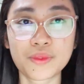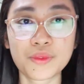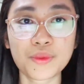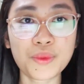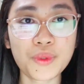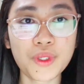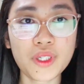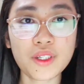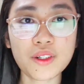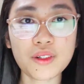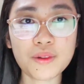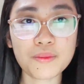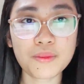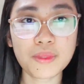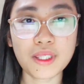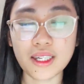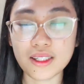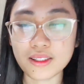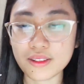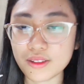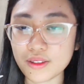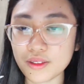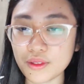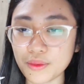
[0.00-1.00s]
We are
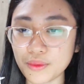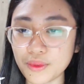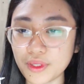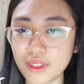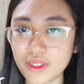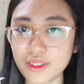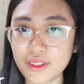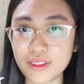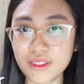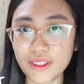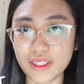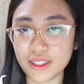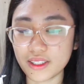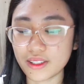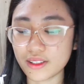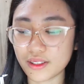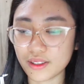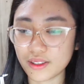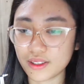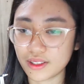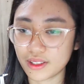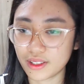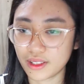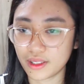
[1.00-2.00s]
blessed with
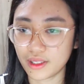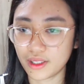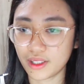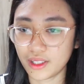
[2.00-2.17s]
this